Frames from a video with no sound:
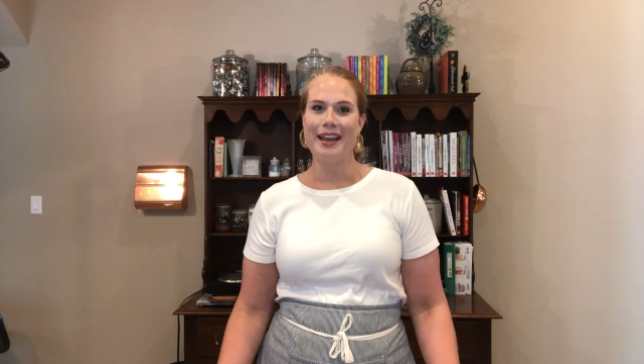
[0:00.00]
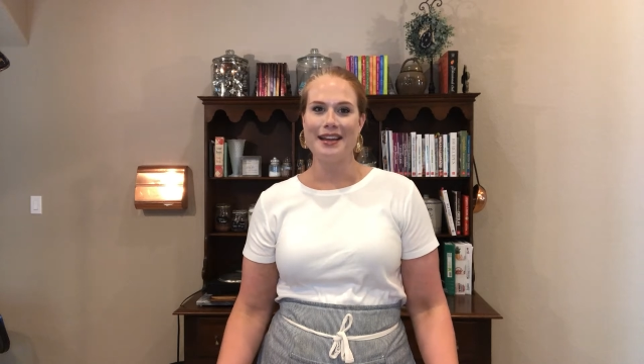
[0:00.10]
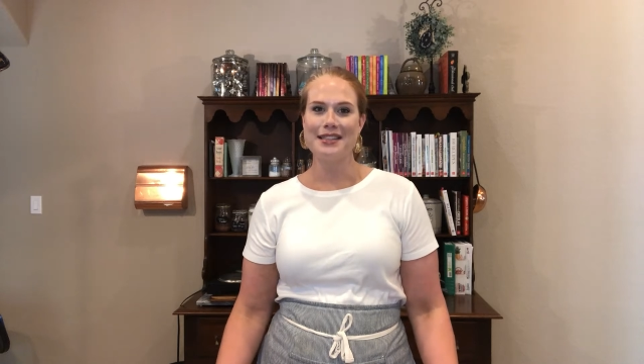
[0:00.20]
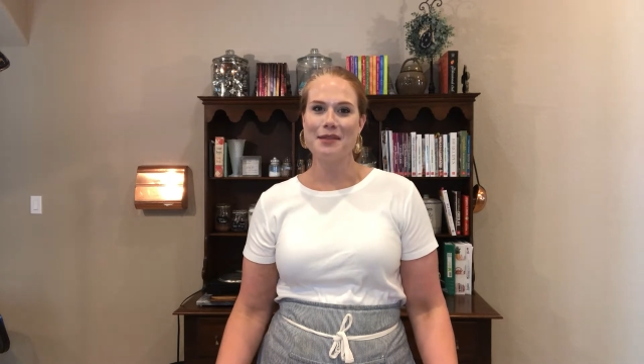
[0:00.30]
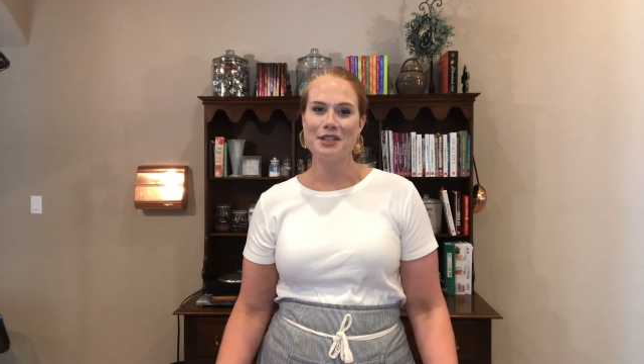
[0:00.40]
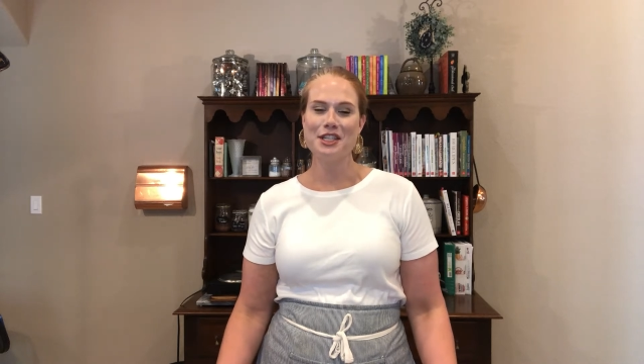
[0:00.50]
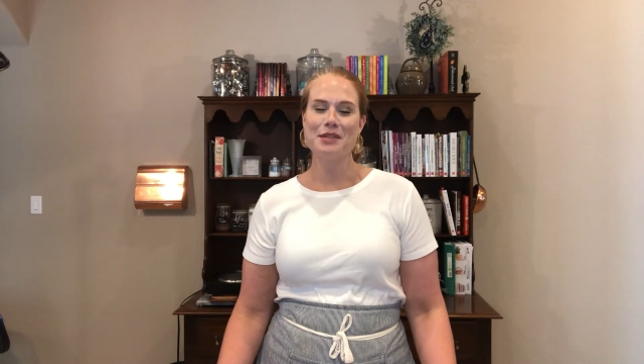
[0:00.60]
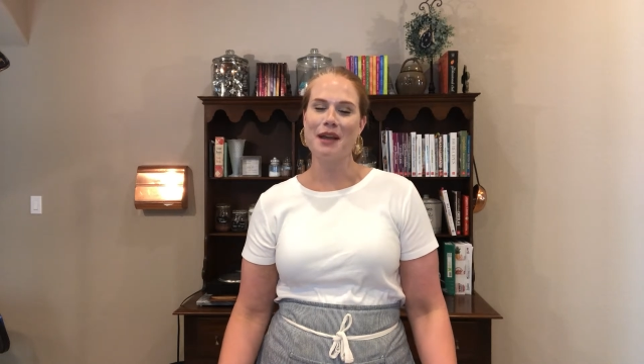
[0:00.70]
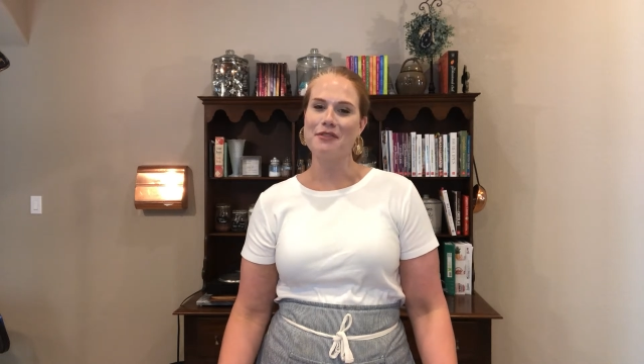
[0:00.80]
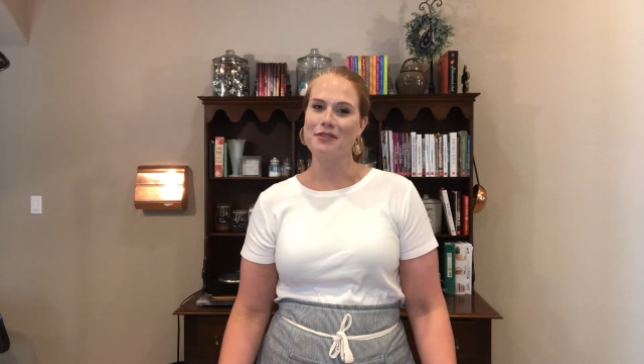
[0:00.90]
As I
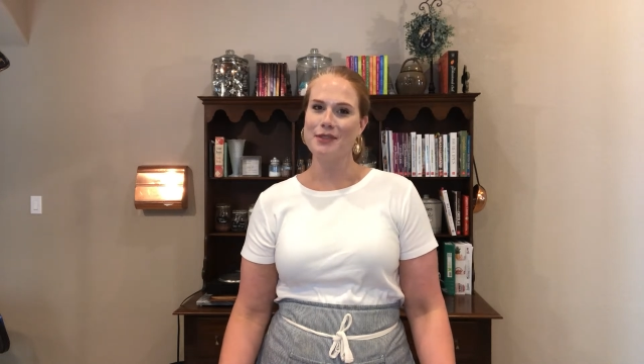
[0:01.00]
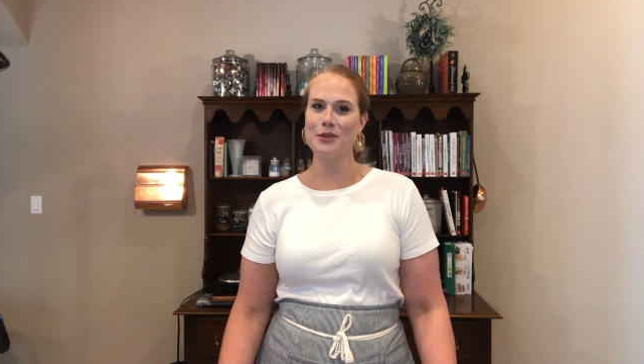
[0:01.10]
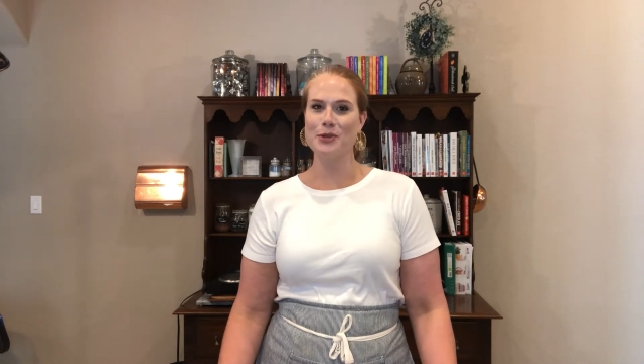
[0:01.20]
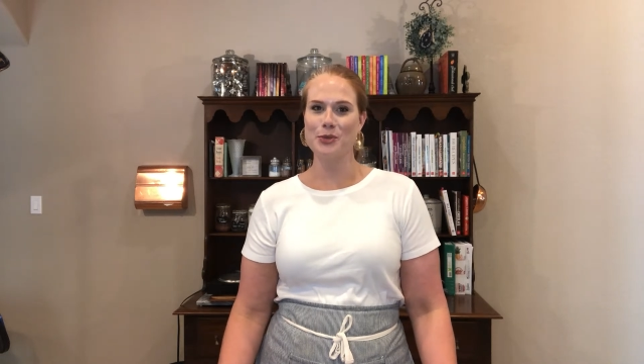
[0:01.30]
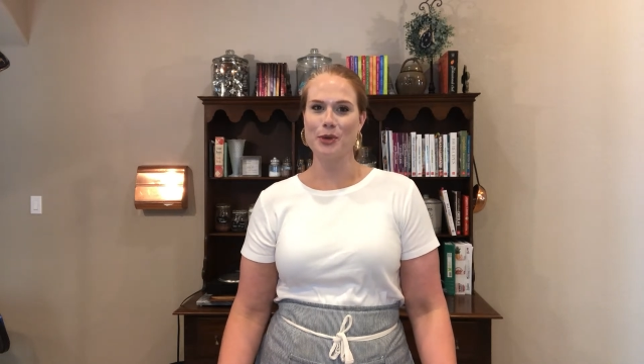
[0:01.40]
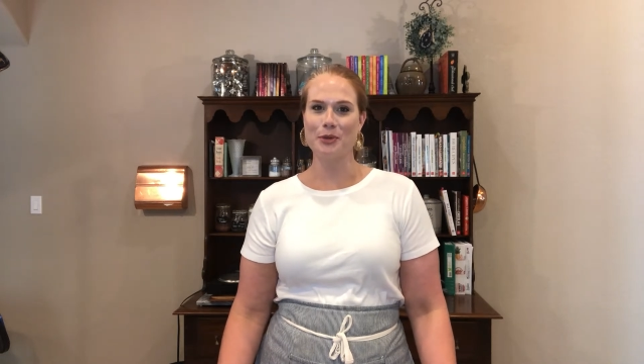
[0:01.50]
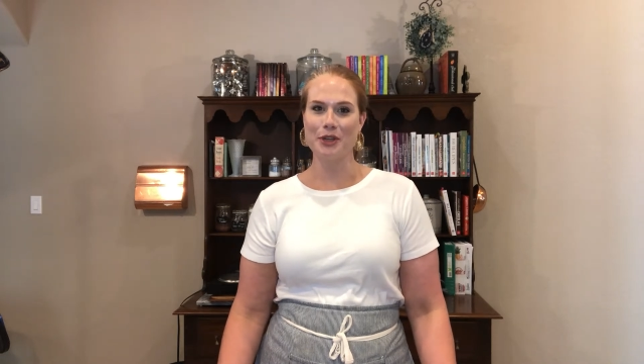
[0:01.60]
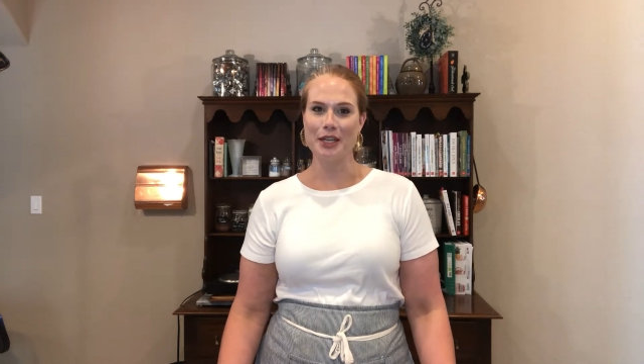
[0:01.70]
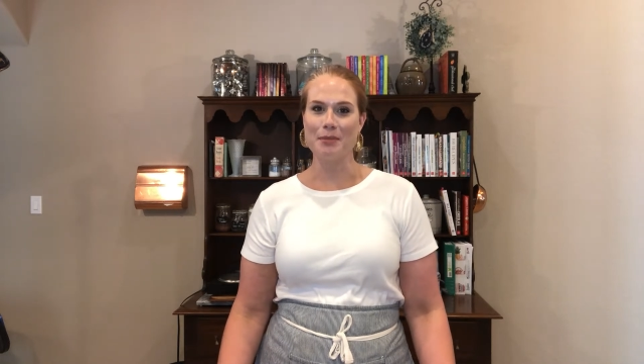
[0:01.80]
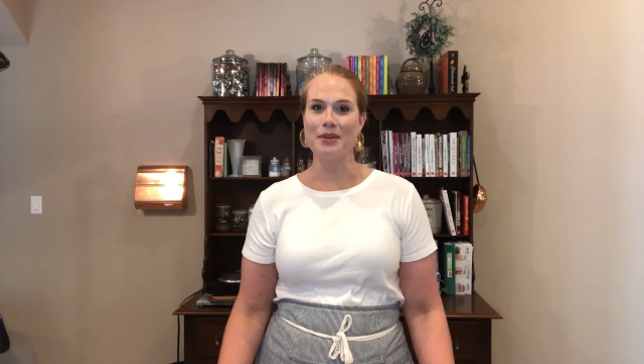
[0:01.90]
mentioned, my favorite was whipped cream,